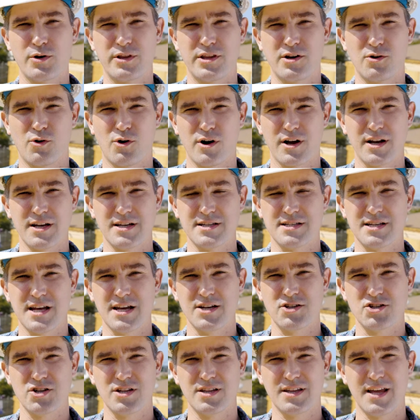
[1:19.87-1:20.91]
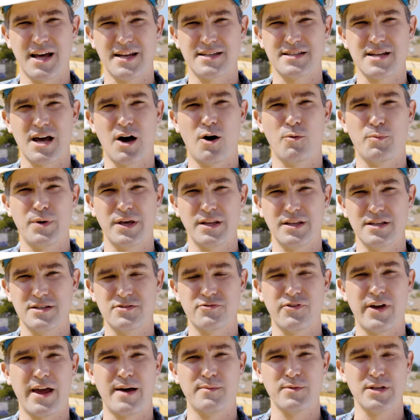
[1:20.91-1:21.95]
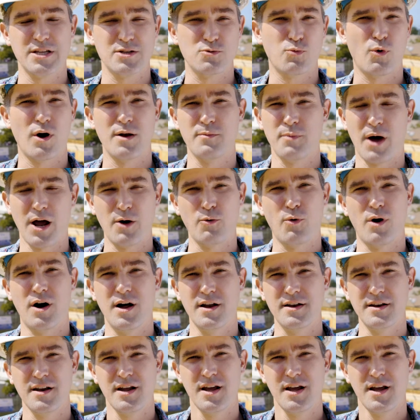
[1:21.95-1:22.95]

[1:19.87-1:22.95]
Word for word: with an organization that's helping these families one by one.